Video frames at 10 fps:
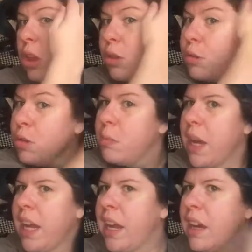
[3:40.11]
through my
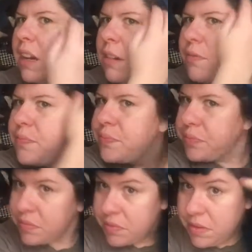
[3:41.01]
hair
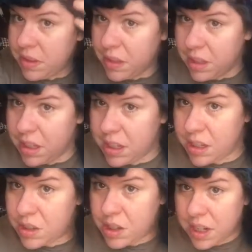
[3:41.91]

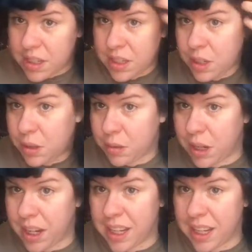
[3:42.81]
just to